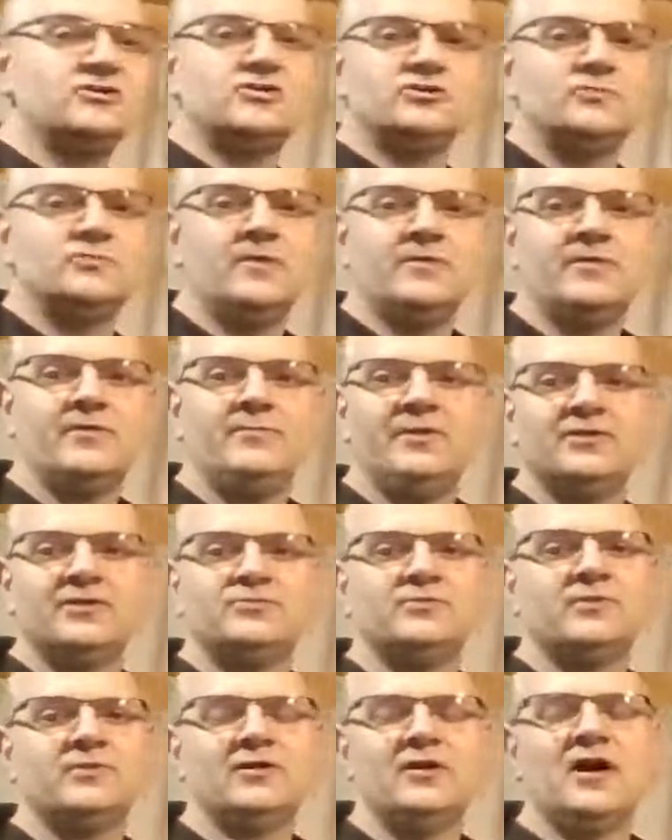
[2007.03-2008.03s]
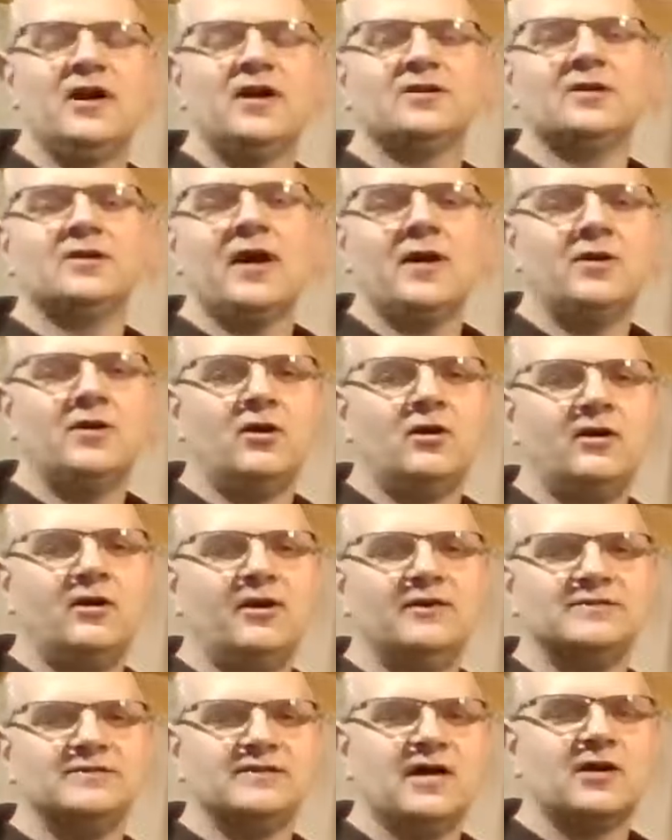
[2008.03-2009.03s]
issues with it. Plus, with the Loctite on
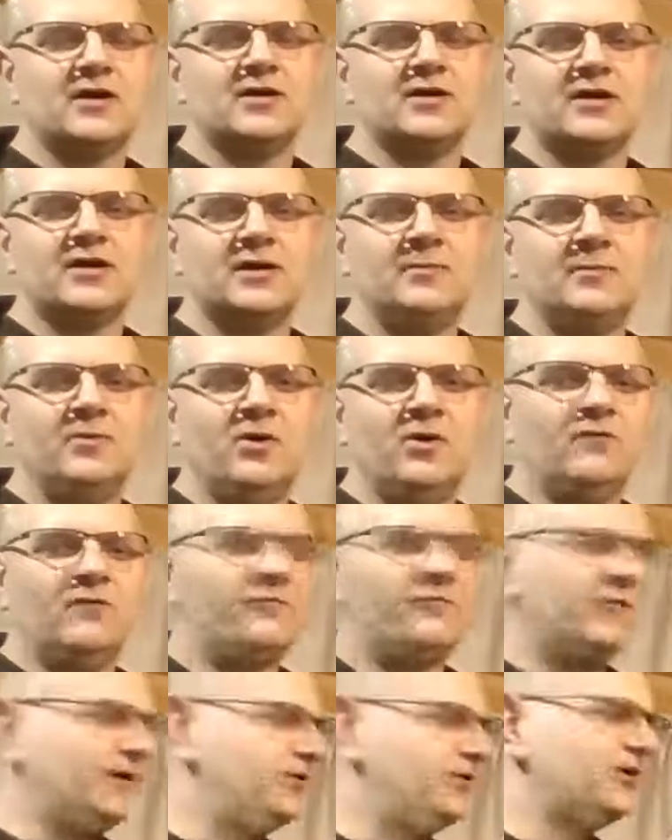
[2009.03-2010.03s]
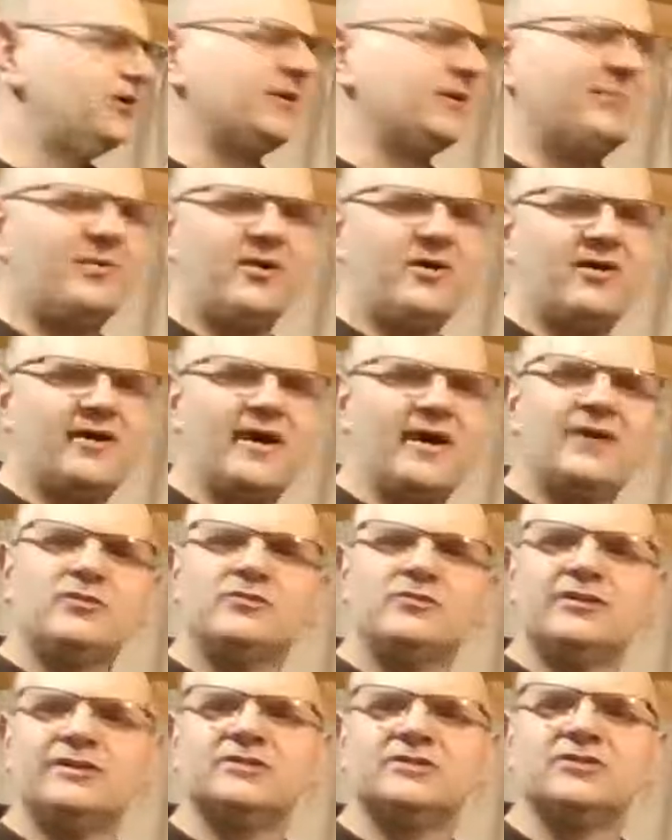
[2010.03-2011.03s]
it, it's not going to come off. When I took it apart, it had
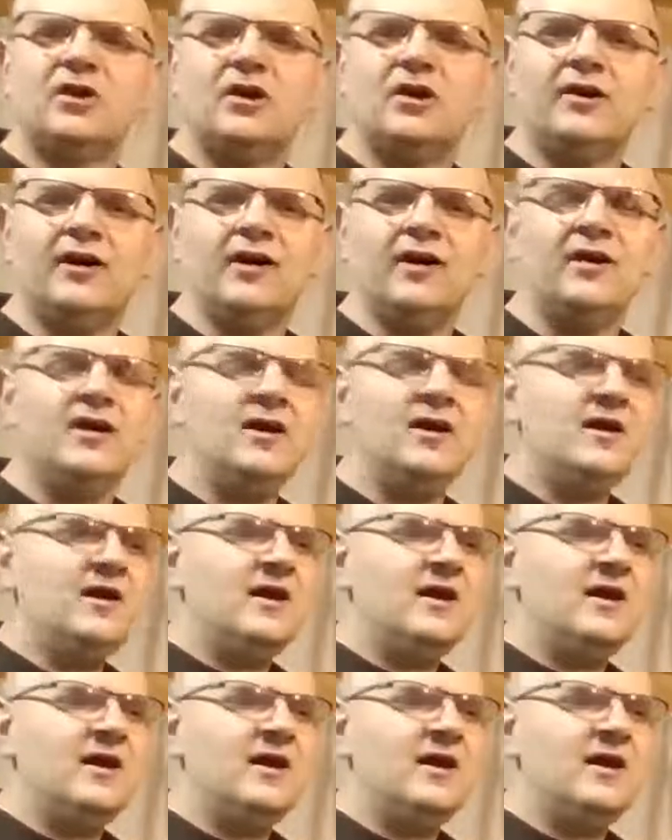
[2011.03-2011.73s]
grease on it.